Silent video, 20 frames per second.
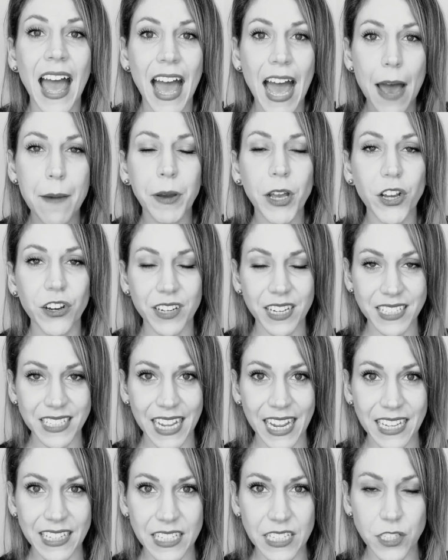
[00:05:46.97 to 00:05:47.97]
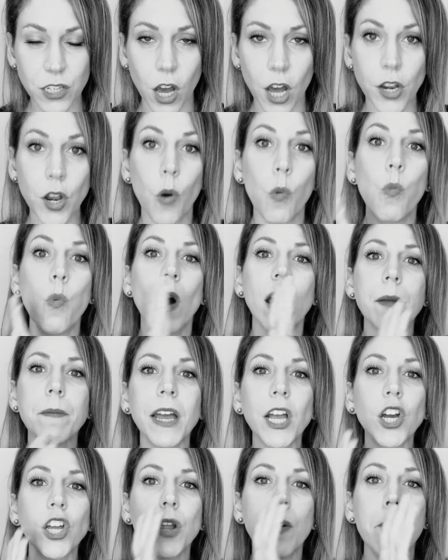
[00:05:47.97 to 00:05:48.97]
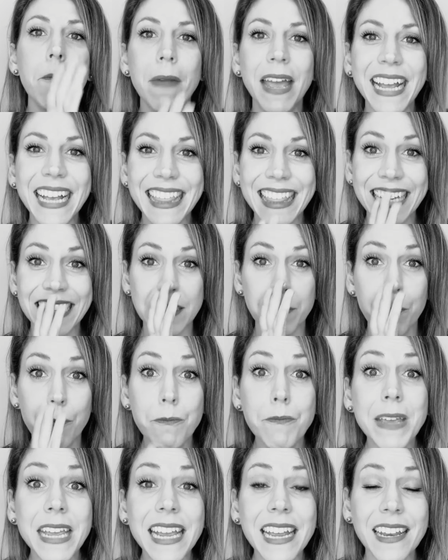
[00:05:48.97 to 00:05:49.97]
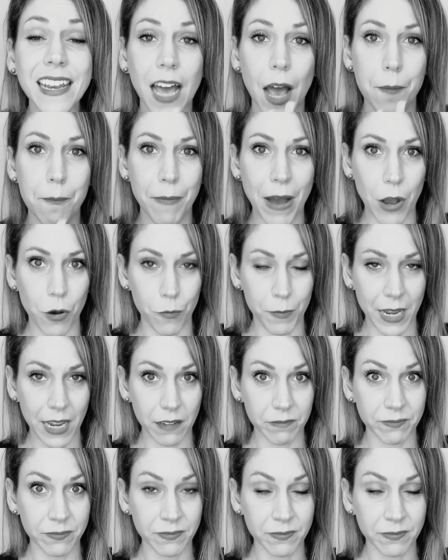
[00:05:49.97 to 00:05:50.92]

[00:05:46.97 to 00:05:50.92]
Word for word: Am I going to take this on? What am I going to make this mean about me?